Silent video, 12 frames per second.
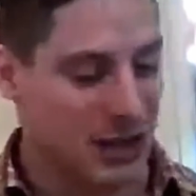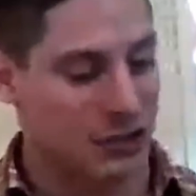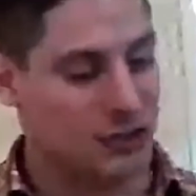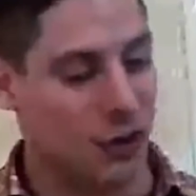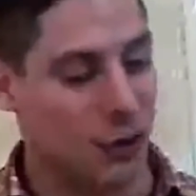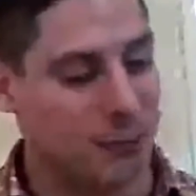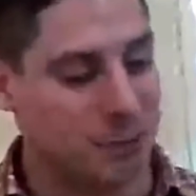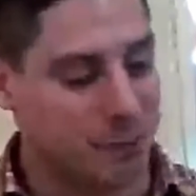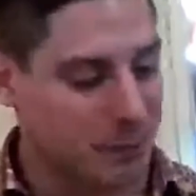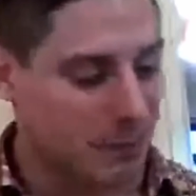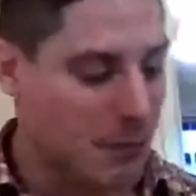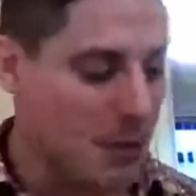So
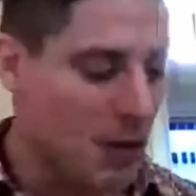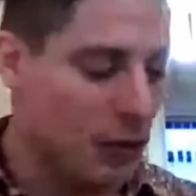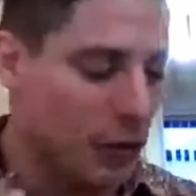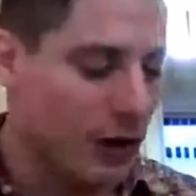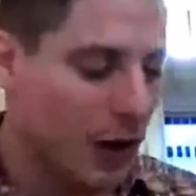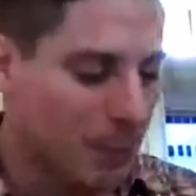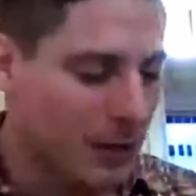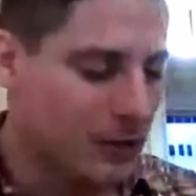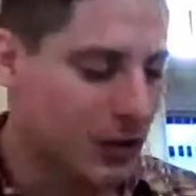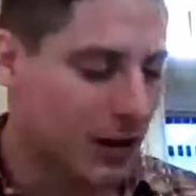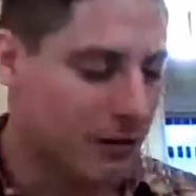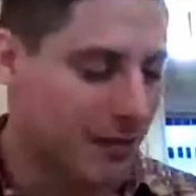there are a number
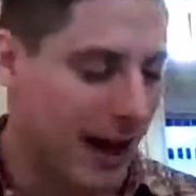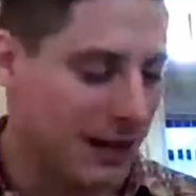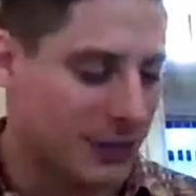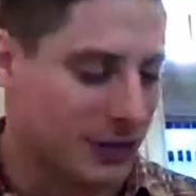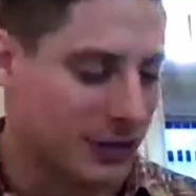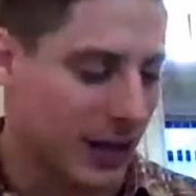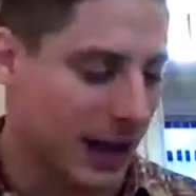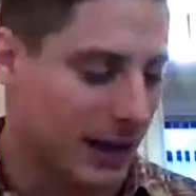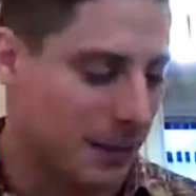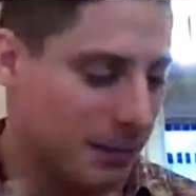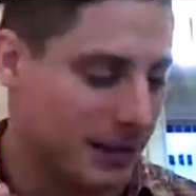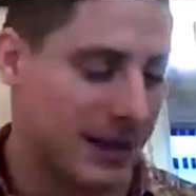of sort of factors
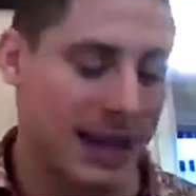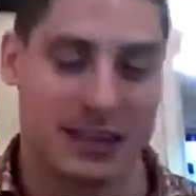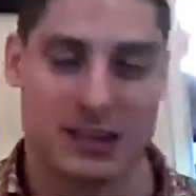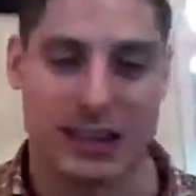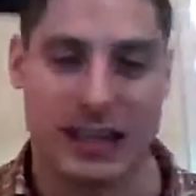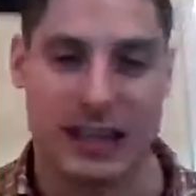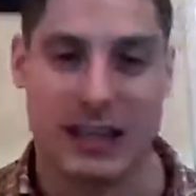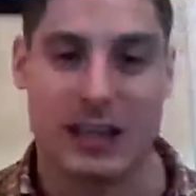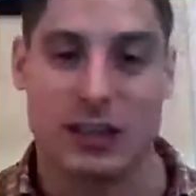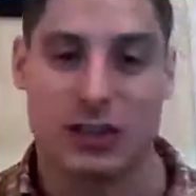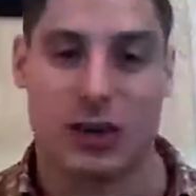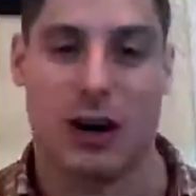that can potentially
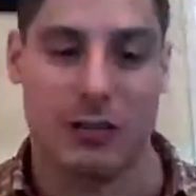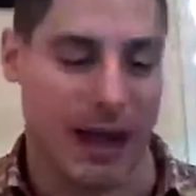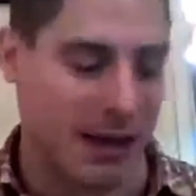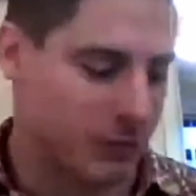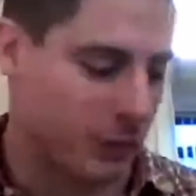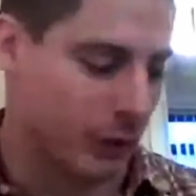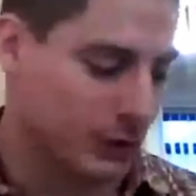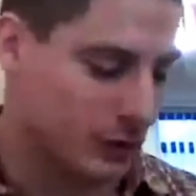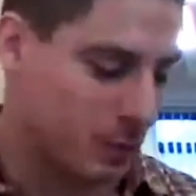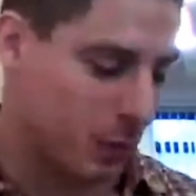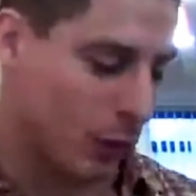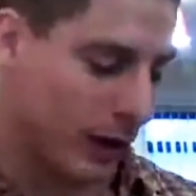sort of
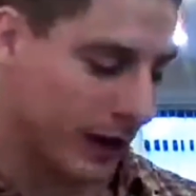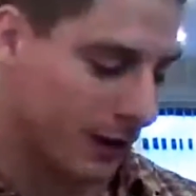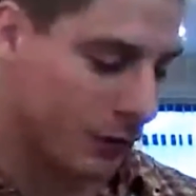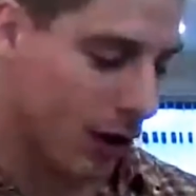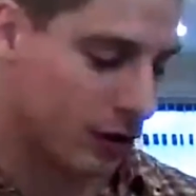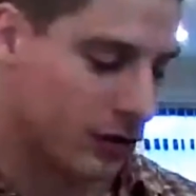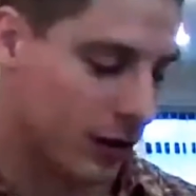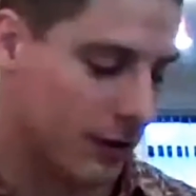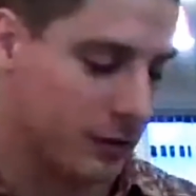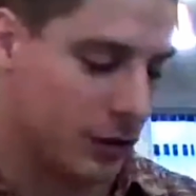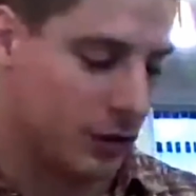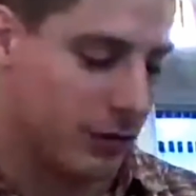influence bloating. And I've got a sort
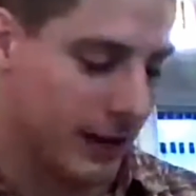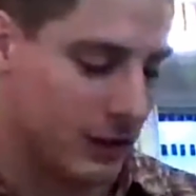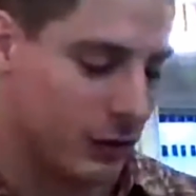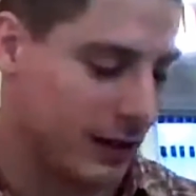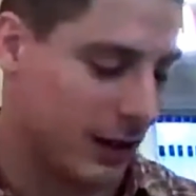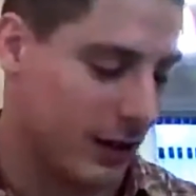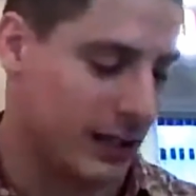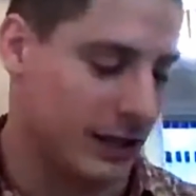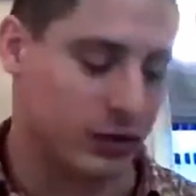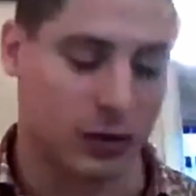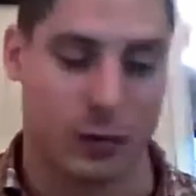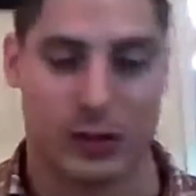of few things written down
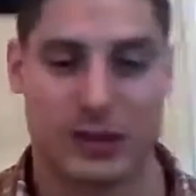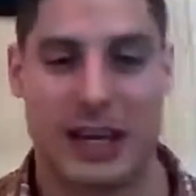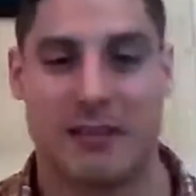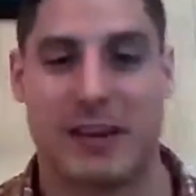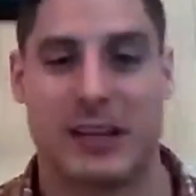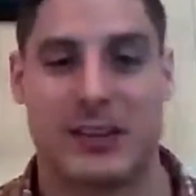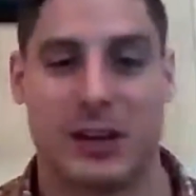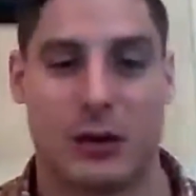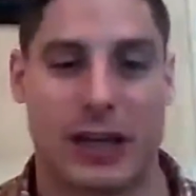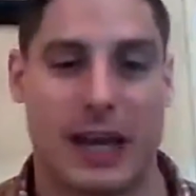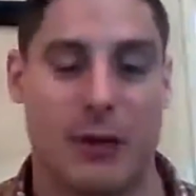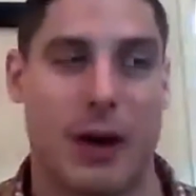here. So we're saying things like,
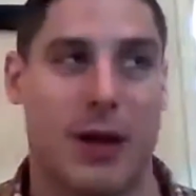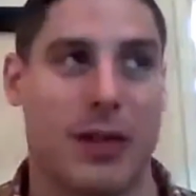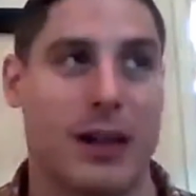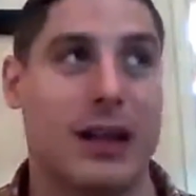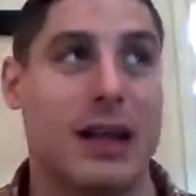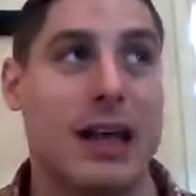okay, well,